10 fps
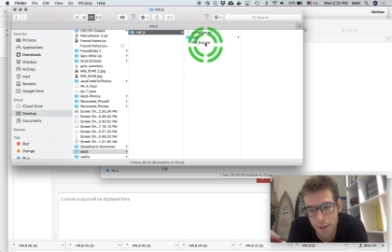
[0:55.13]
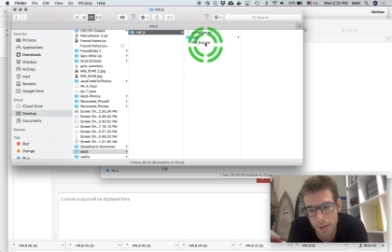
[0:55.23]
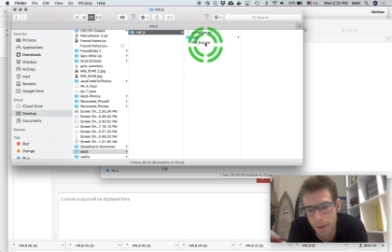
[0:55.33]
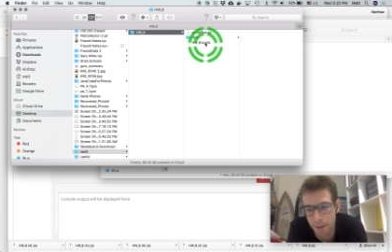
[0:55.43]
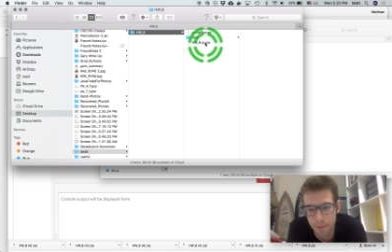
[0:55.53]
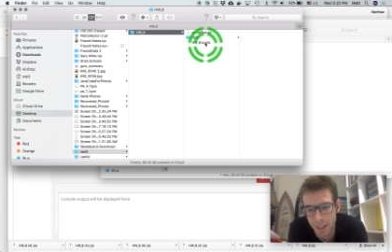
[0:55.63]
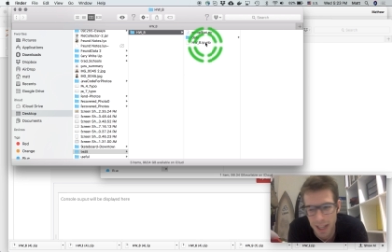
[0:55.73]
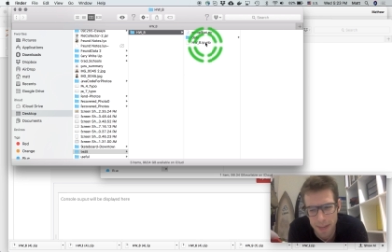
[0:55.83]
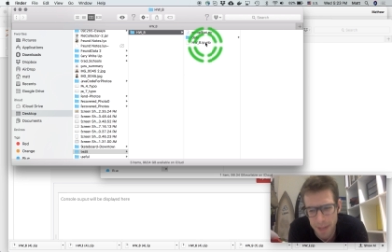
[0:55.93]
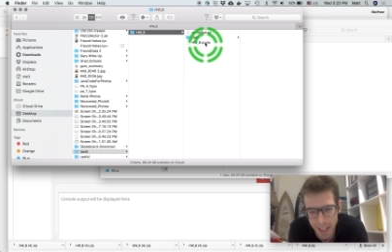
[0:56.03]
So
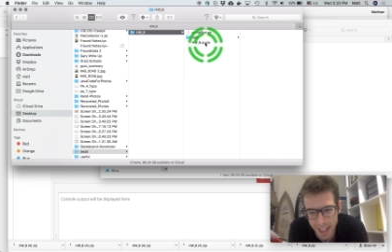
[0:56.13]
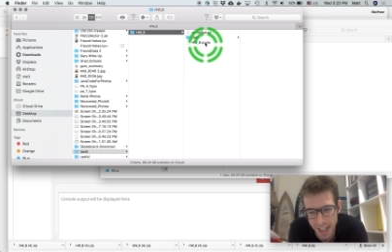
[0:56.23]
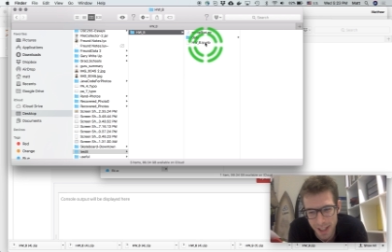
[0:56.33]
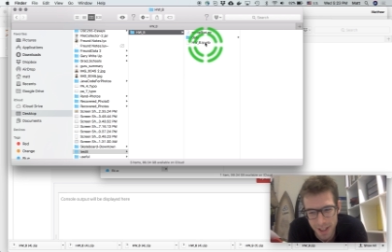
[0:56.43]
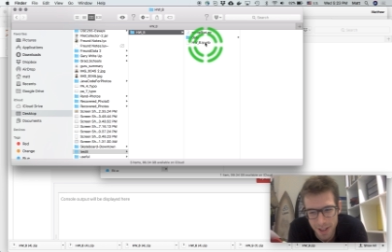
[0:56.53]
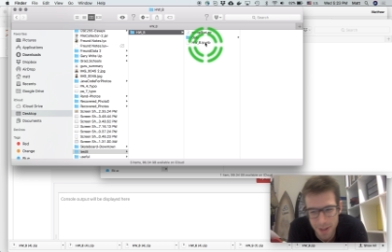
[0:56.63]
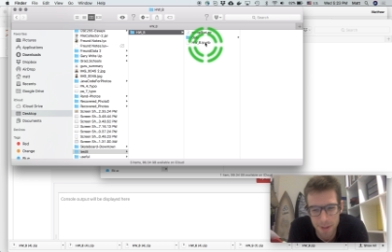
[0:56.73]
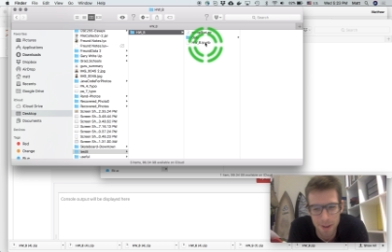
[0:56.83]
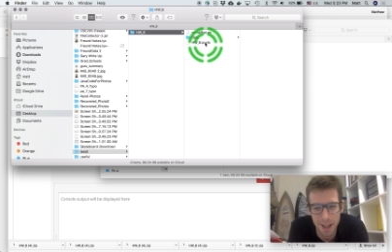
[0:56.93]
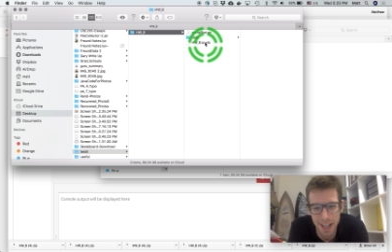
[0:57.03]
I'm not going to actually do it
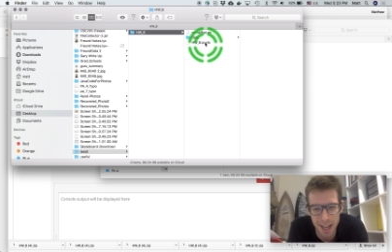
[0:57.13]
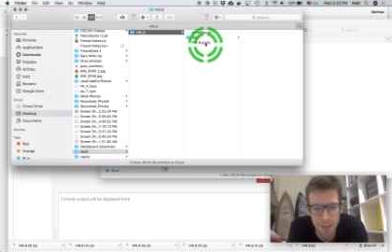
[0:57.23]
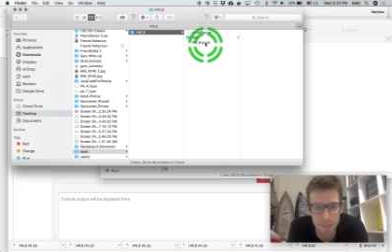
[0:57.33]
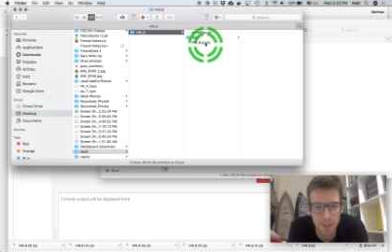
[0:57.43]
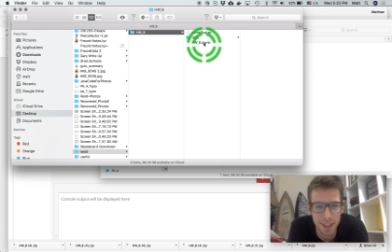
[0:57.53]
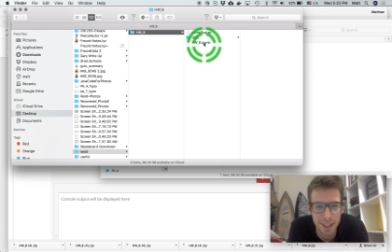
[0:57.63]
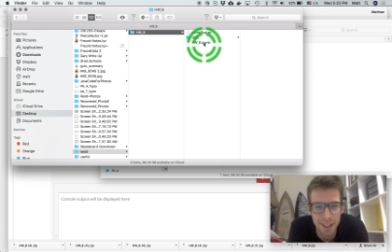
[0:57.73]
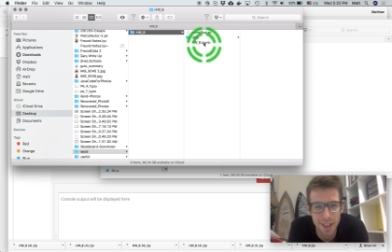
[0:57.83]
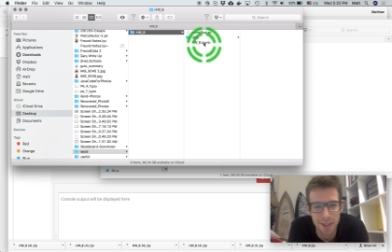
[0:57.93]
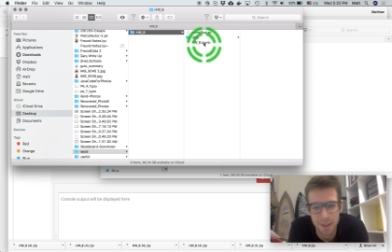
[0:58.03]
right now, but
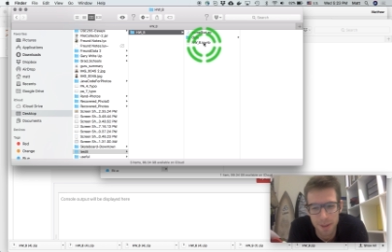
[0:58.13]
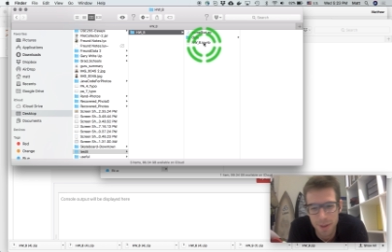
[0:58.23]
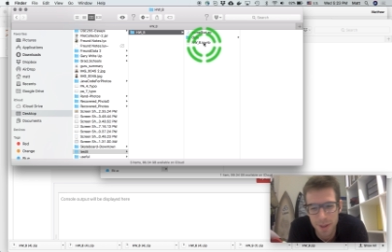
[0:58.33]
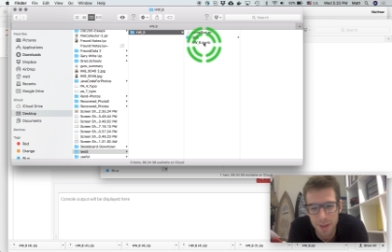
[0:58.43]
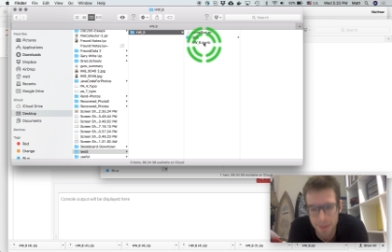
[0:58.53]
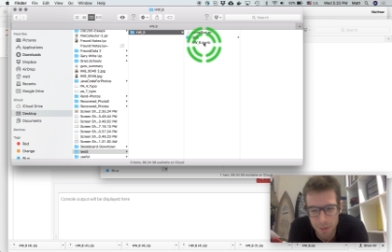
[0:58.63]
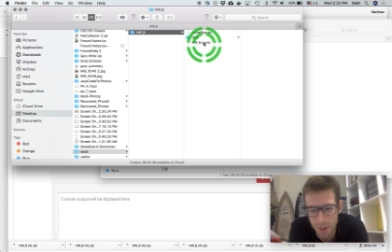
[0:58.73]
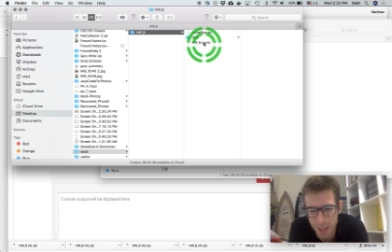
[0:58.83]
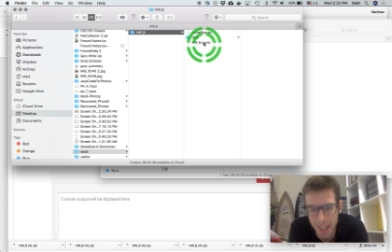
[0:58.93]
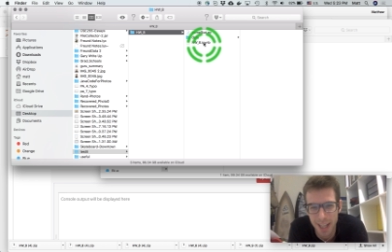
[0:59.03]
you
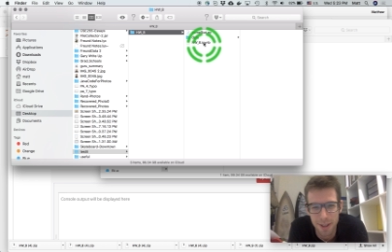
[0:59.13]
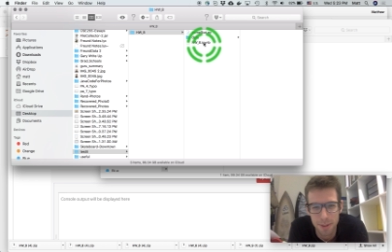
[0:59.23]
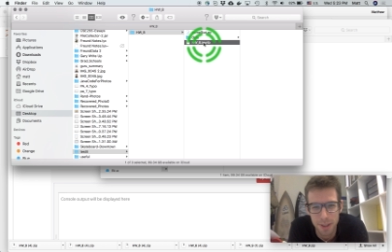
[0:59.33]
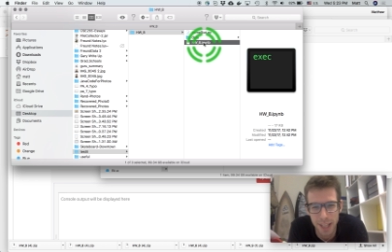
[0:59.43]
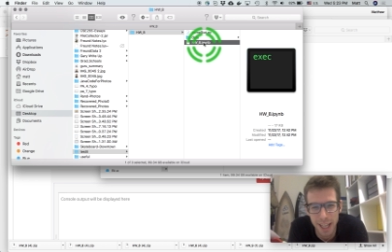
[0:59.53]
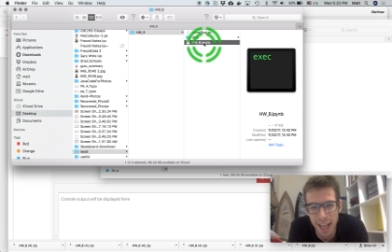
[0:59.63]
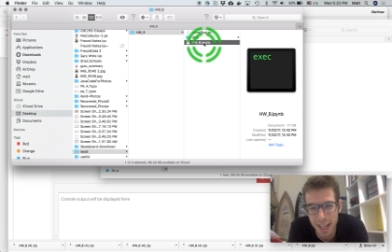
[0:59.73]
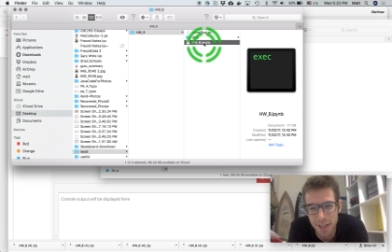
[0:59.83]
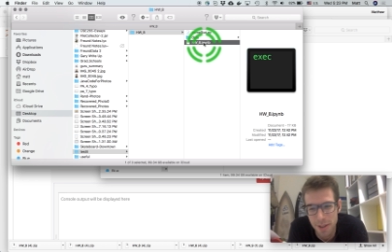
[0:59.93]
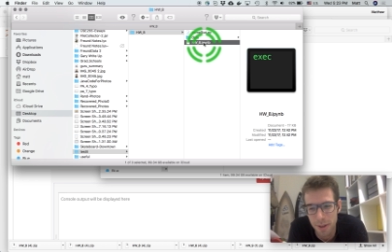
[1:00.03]
work on homework 8
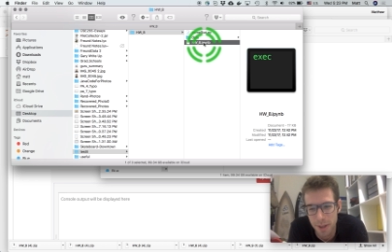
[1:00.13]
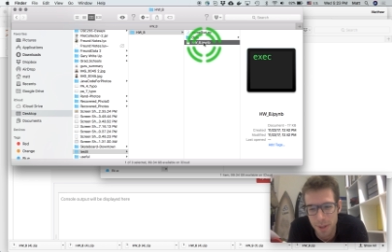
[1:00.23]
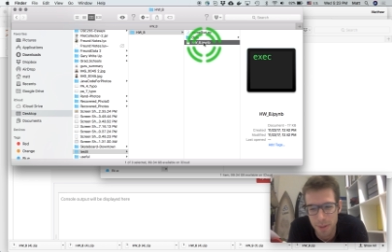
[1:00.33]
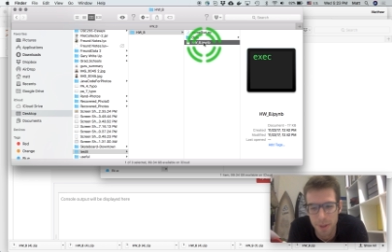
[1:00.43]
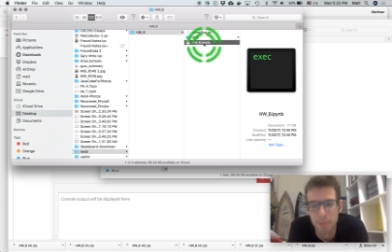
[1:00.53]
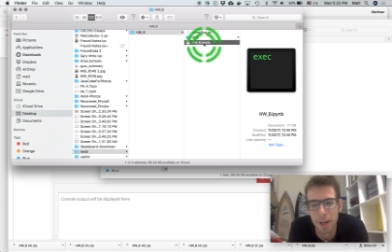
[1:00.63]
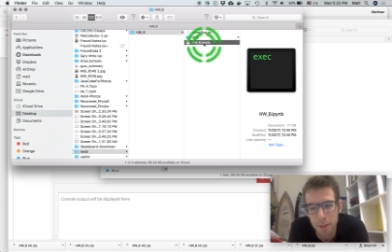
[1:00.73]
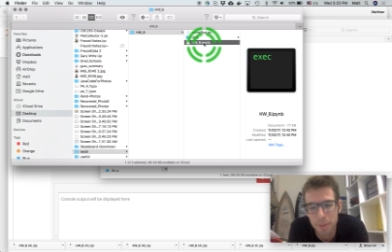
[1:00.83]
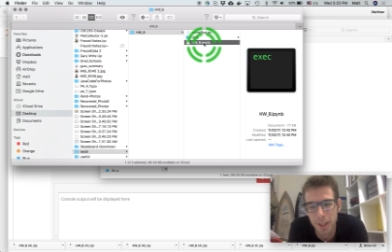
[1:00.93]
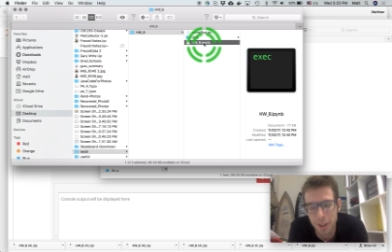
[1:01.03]
as you always would by opening